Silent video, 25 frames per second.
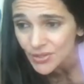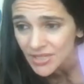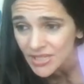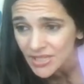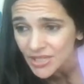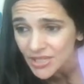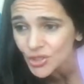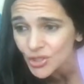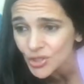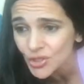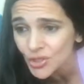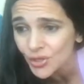To
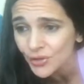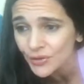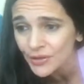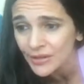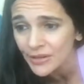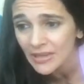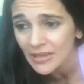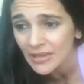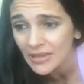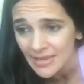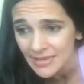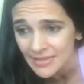teach
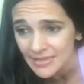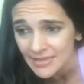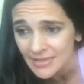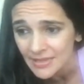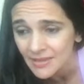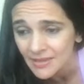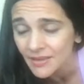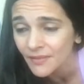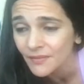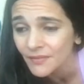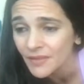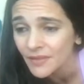children a
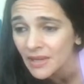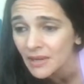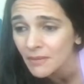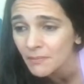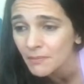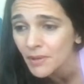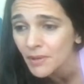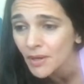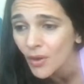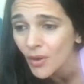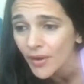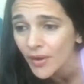lesson,
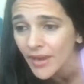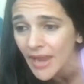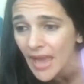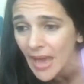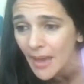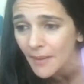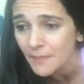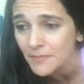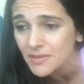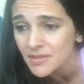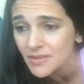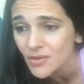available
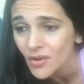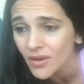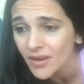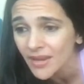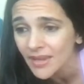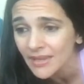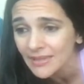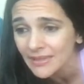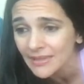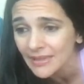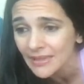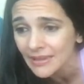on
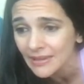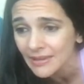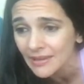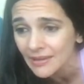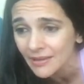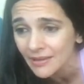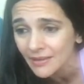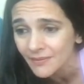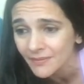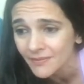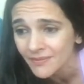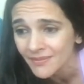Amazon and
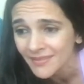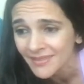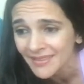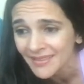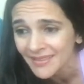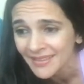Kindle.